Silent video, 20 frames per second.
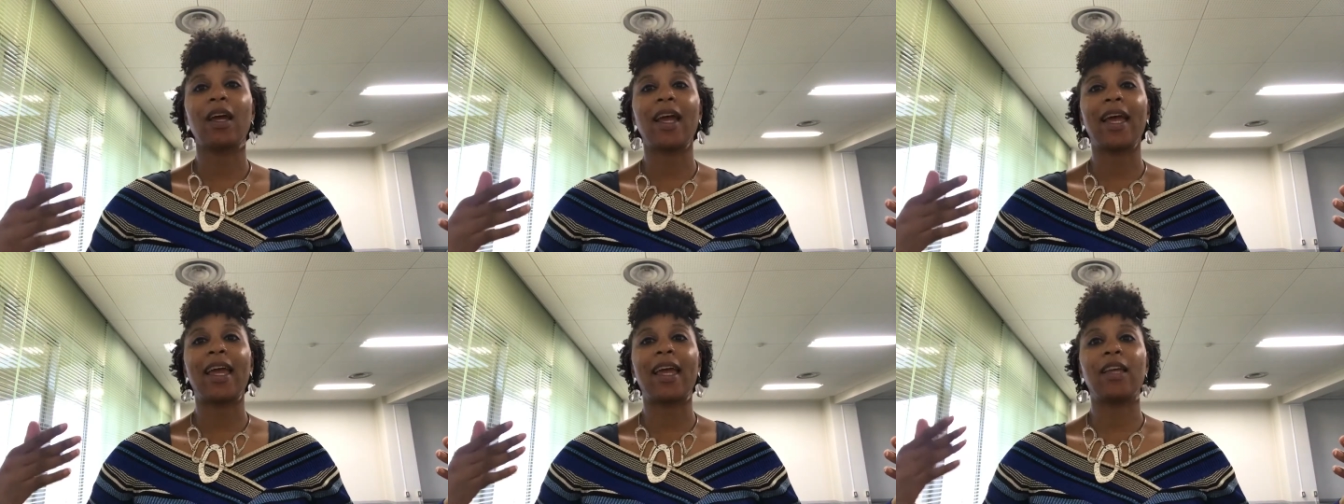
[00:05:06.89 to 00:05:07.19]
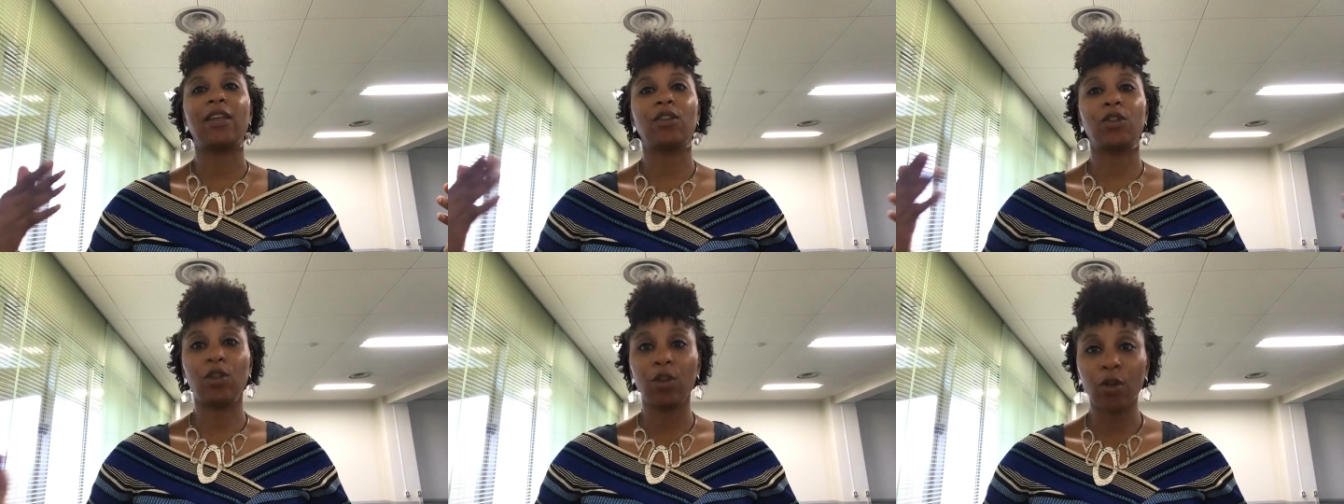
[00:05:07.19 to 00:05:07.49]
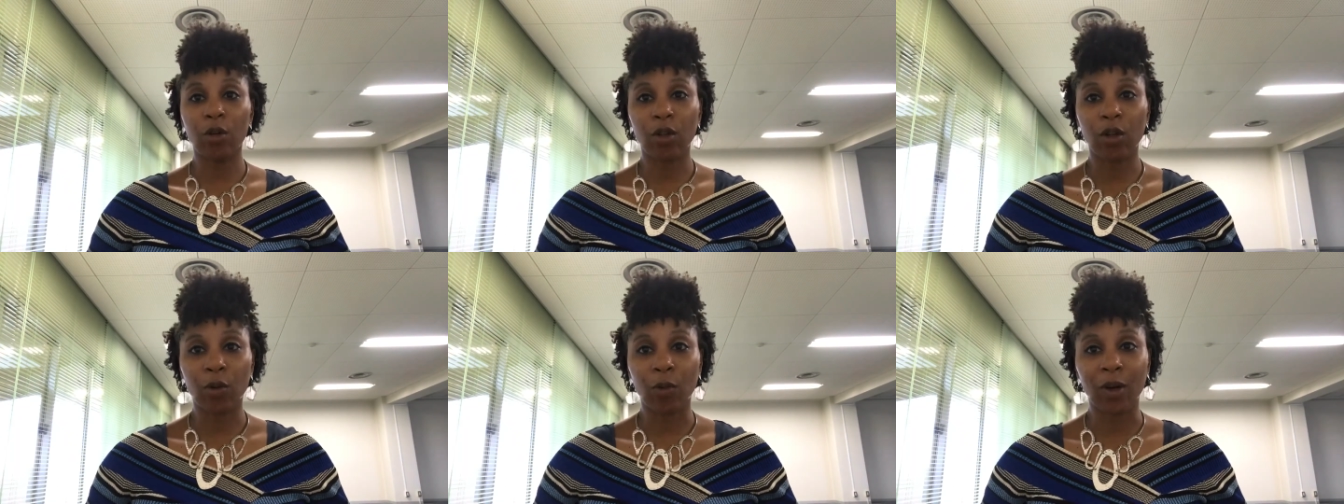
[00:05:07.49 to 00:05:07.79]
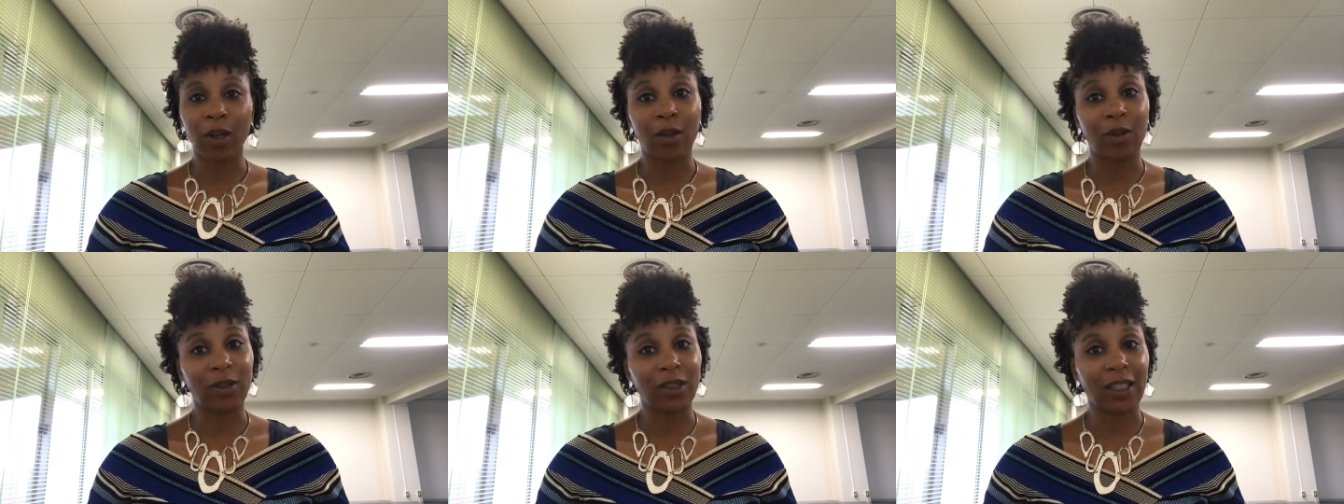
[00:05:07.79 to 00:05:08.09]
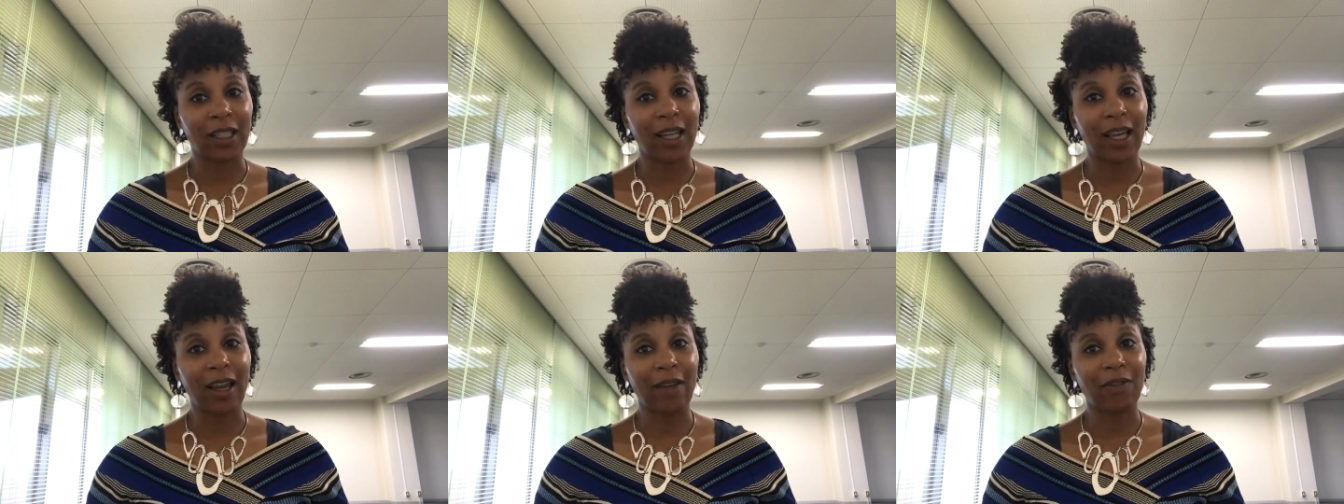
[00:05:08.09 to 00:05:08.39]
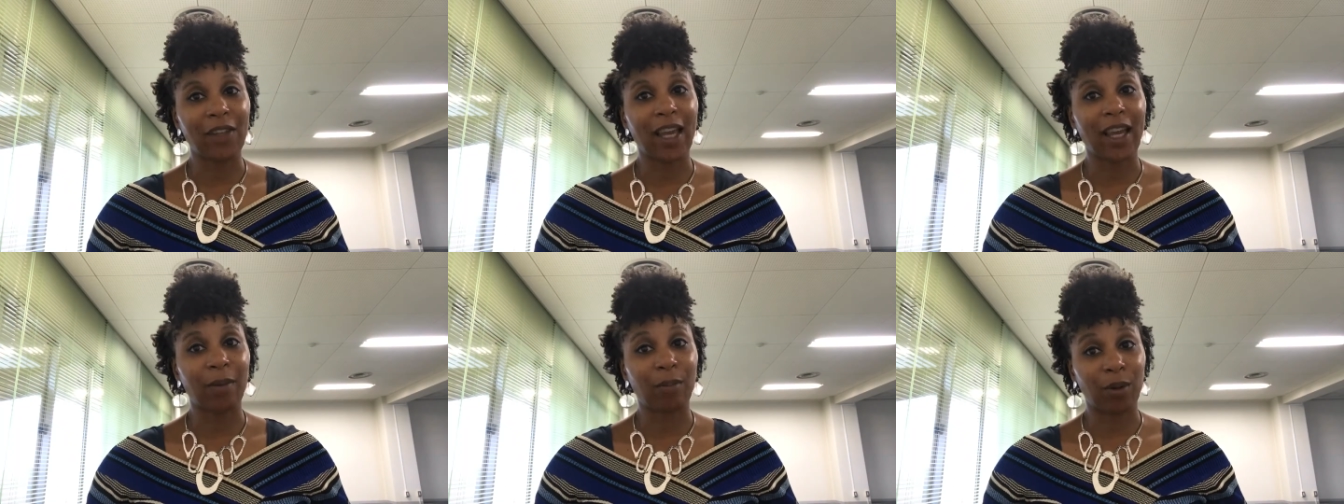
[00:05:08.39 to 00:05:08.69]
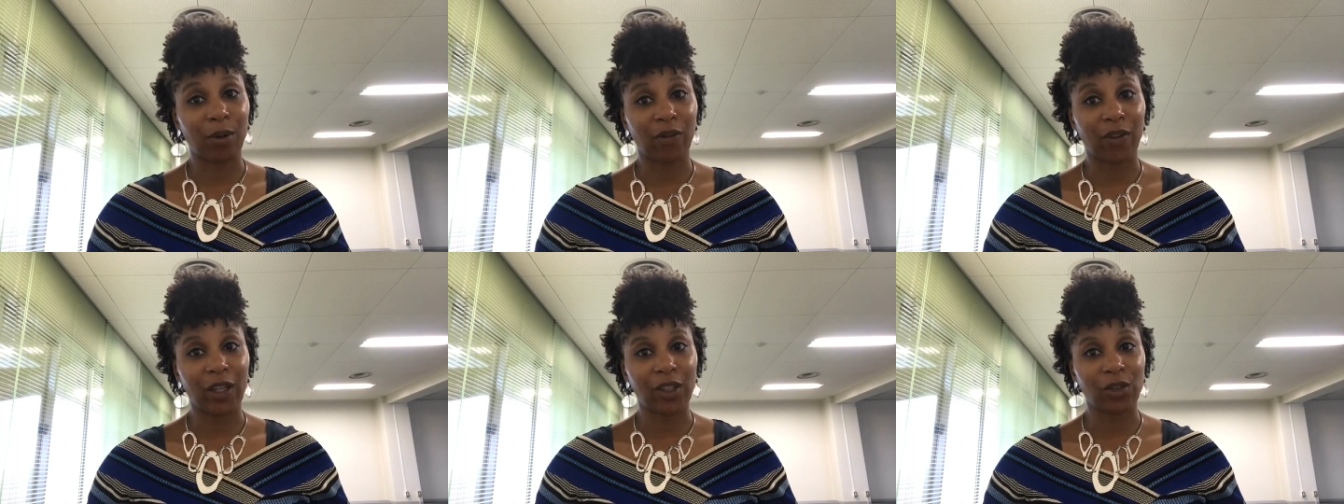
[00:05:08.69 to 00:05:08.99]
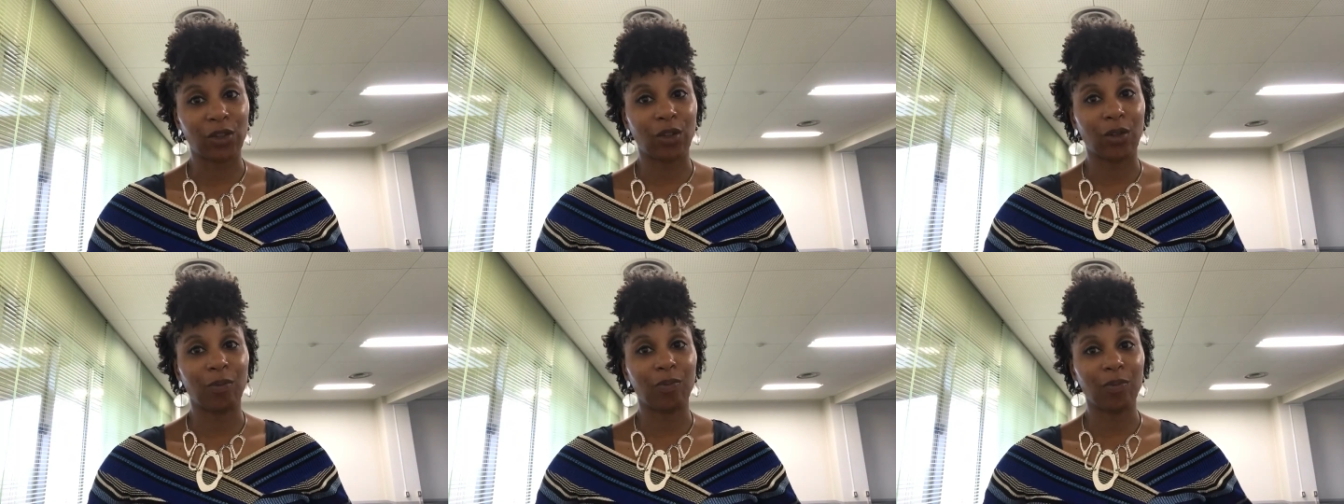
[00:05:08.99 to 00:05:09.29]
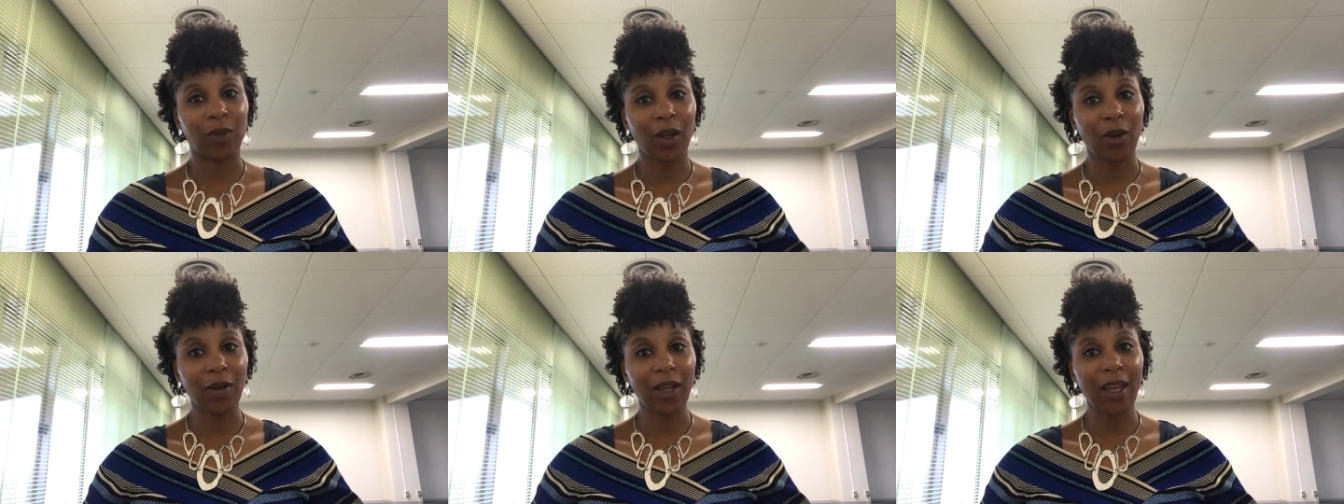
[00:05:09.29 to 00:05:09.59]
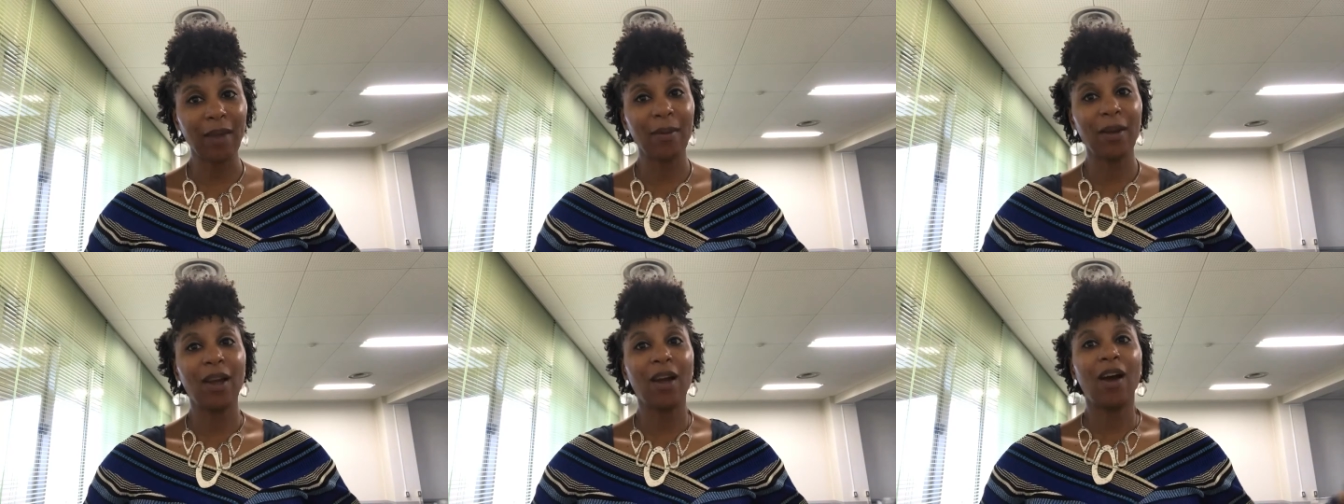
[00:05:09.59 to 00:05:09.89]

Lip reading: and you are the one who's gonna have to act professional, okay?